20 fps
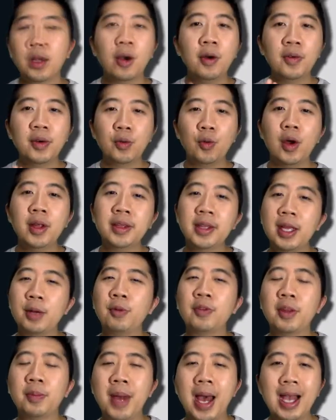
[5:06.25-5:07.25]
go over one thing
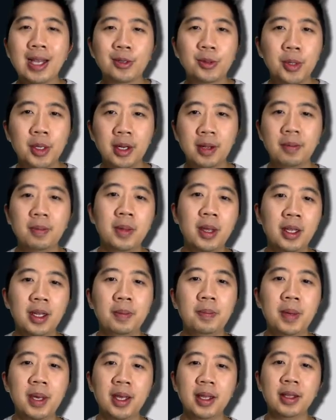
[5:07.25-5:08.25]
with the password in,
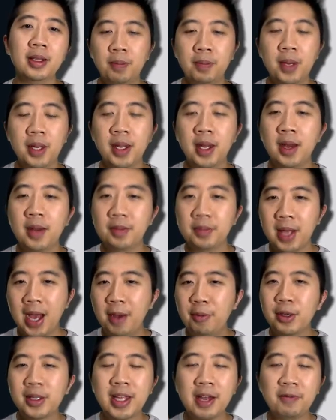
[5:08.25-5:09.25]
in a bit, but um,
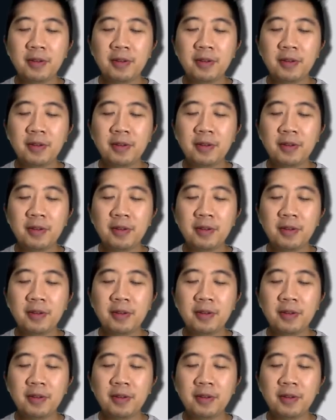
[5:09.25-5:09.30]
I would